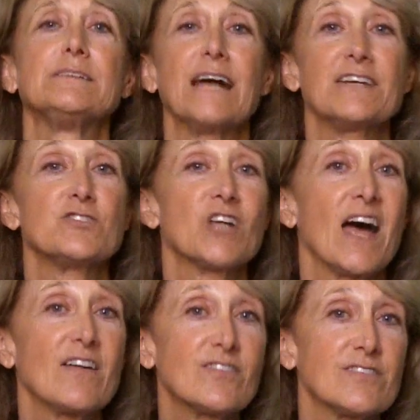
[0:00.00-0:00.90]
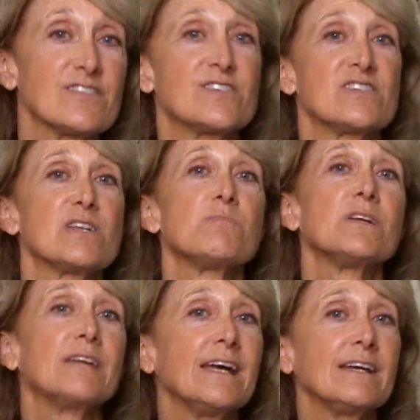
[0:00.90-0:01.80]
digest,
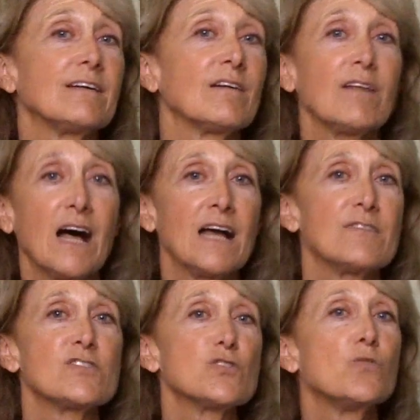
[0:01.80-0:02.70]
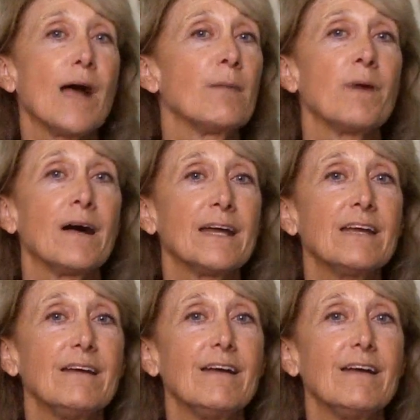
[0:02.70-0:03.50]
assimilate our lives, who am I?